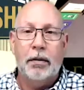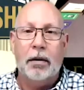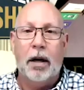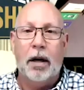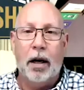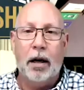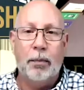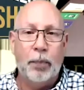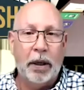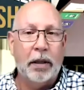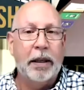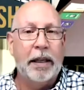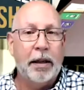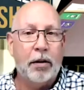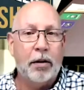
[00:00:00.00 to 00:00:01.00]
uh, but
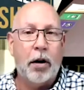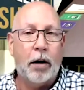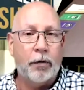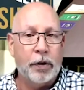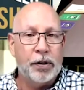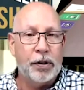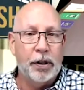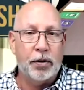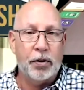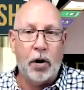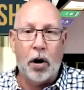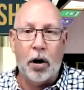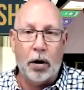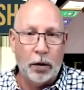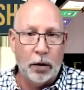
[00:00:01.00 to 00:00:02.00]
leading conferences
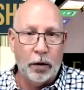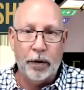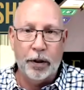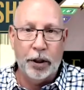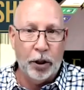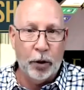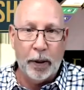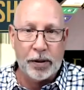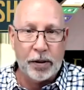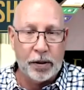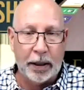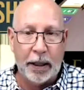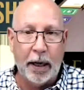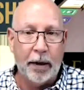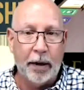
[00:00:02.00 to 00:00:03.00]
all over the U S and
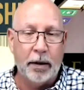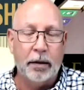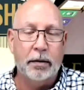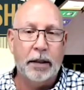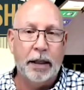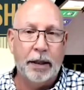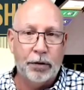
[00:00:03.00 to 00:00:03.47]
Canada. He,